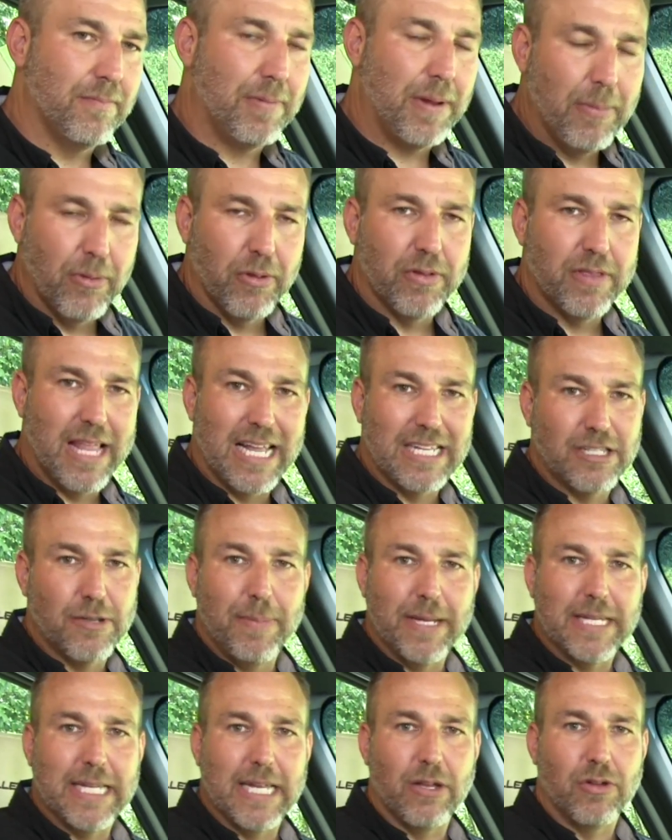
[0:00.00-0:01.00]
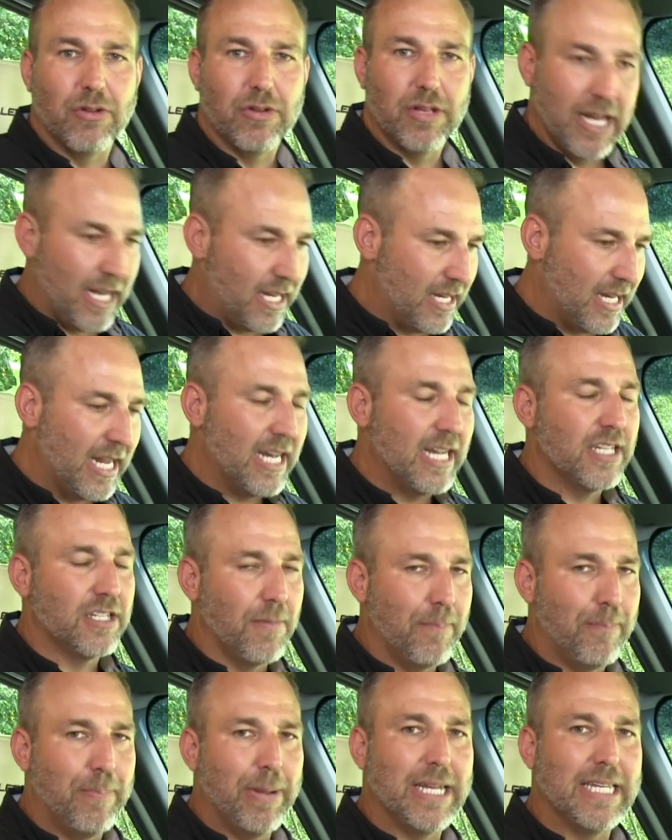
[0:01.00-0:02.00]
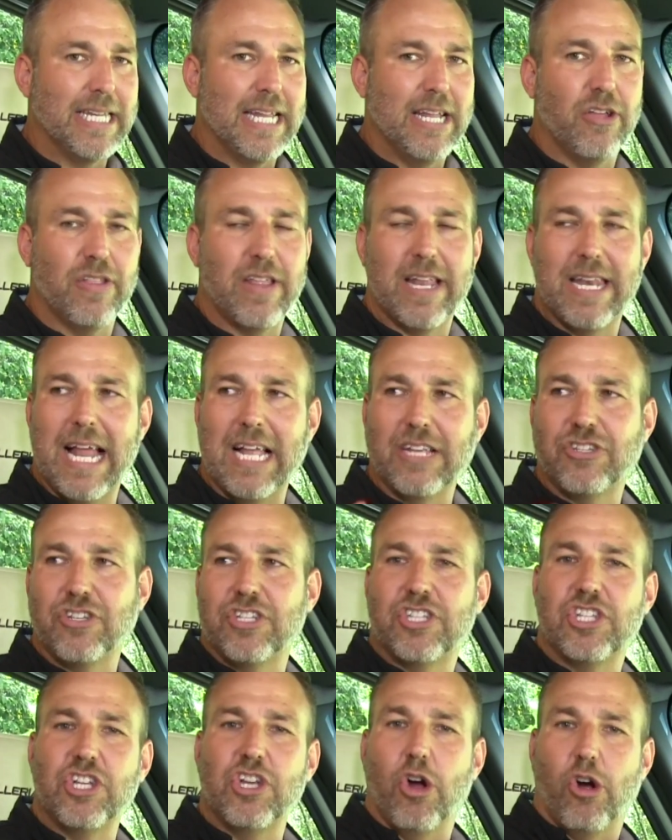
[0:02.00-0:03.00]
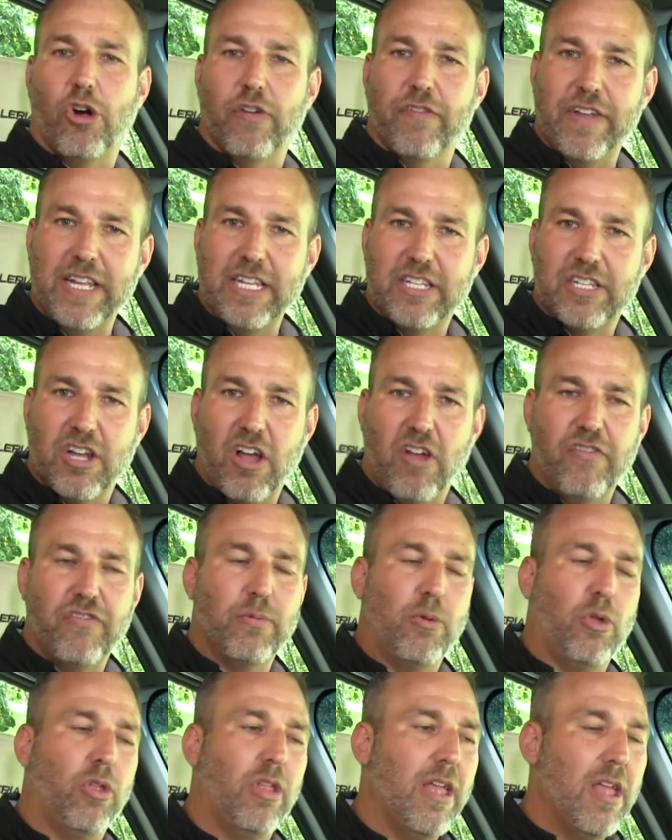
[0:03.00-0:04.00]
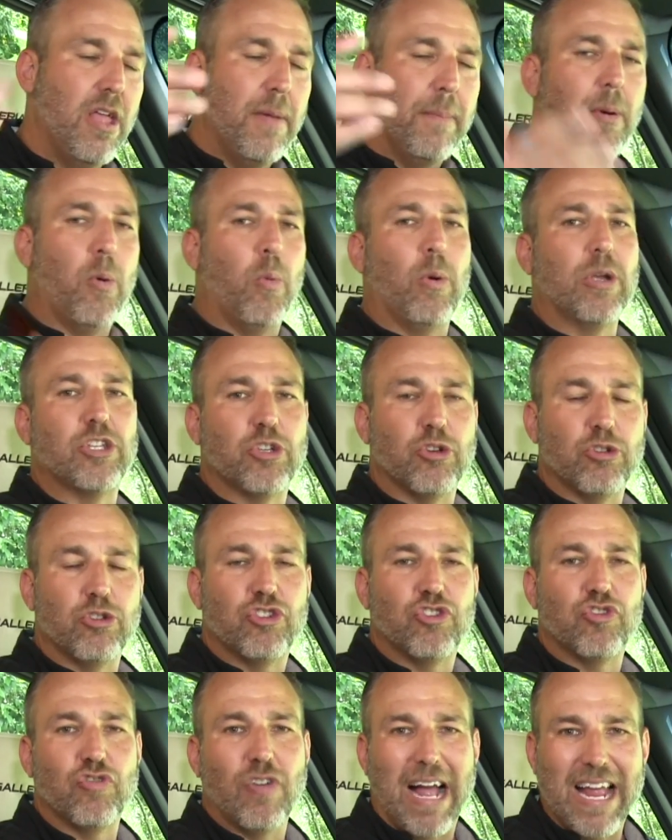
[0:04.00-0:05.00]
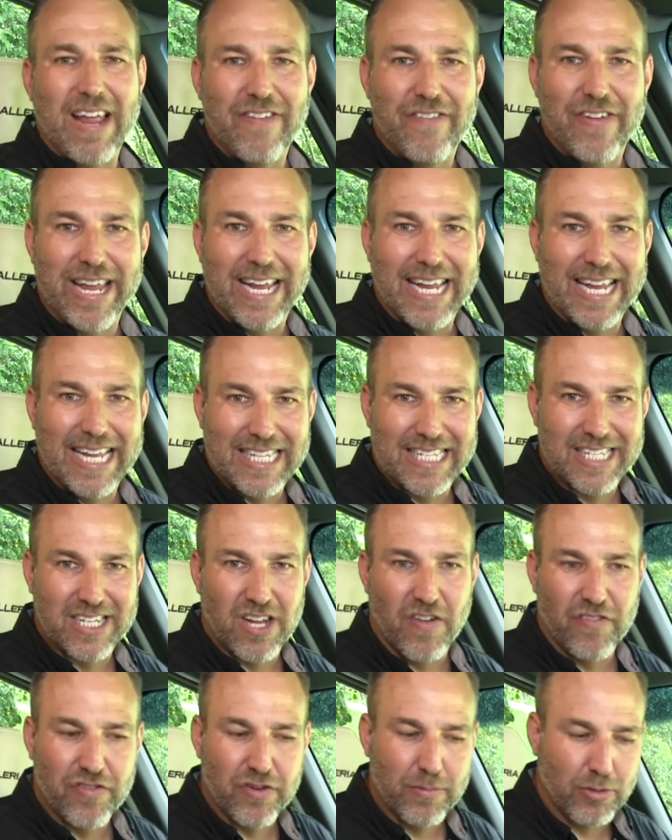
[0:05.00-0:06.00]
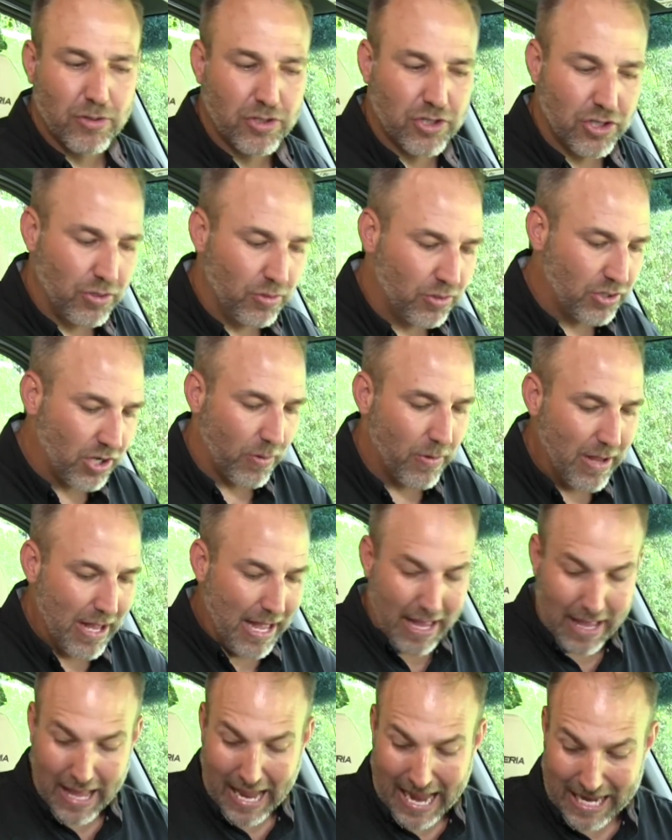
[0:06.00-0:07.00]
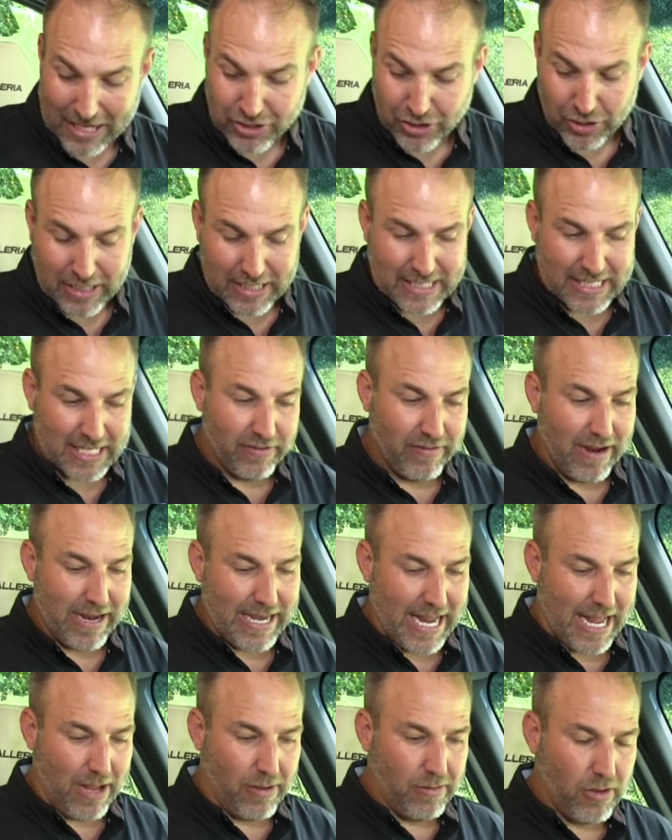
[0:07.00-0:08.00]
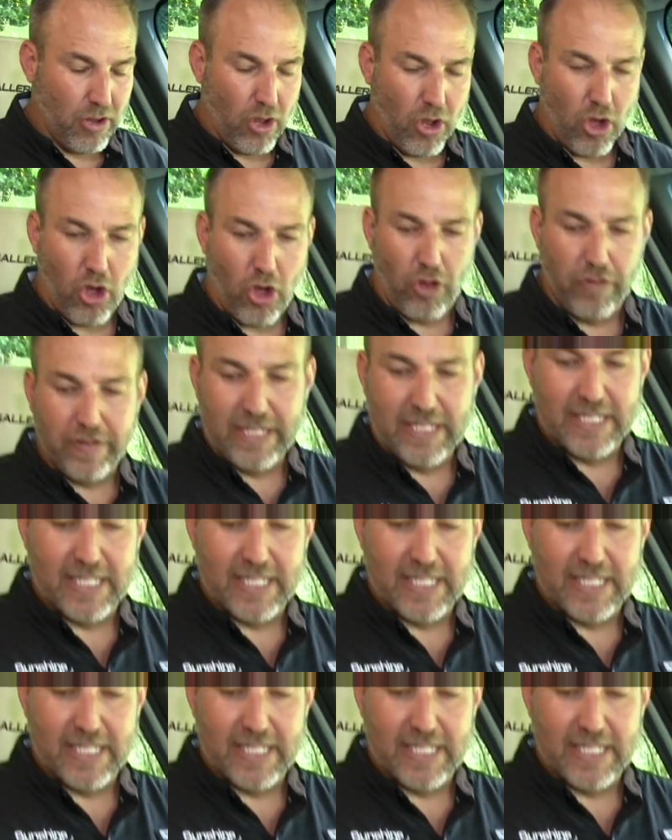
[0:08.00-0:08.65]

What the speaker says: people, that's a big deal. It is a big deal that not just the RV is comfortable, but what you're driving is comfortable too. So as you can see right now, all these